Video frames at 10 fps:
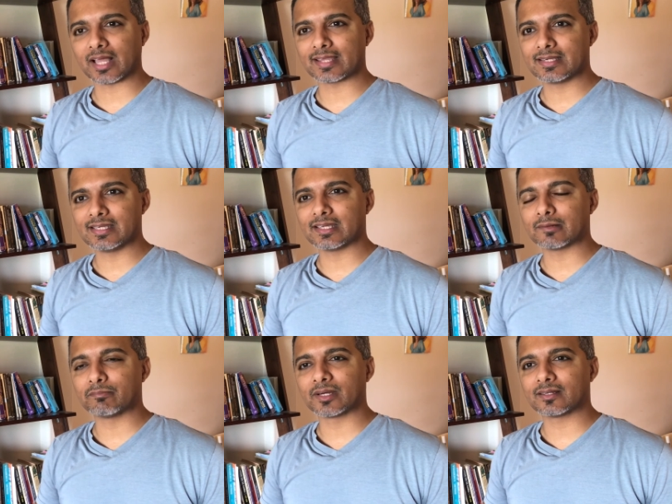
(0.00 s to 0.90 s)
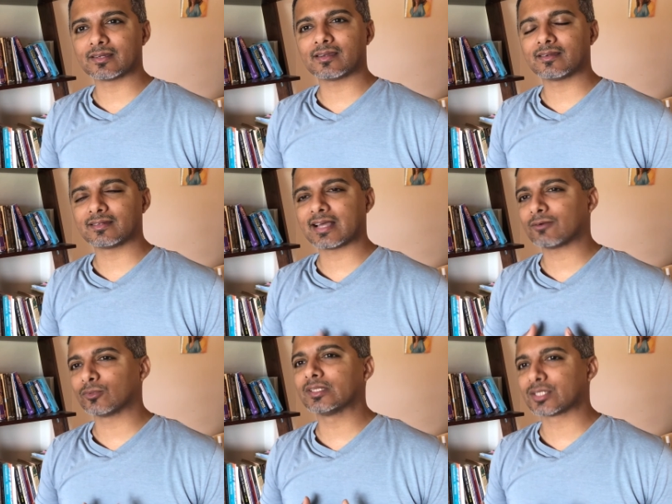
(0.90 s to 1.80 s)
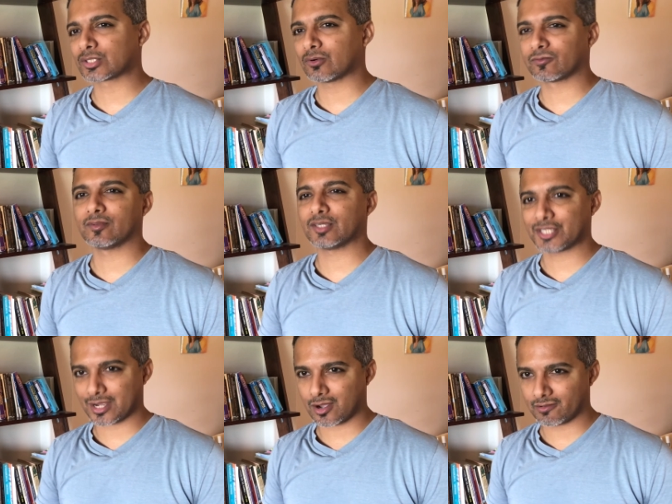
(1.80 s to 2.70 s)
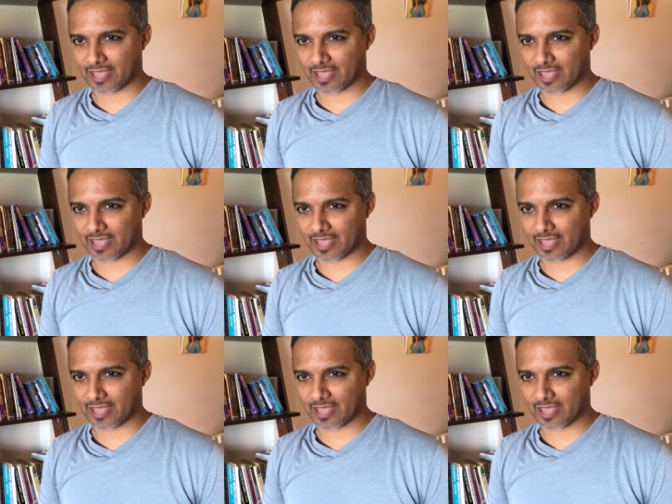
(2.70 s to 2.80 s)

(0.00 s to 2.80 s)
idea, but not really so for the Chekhov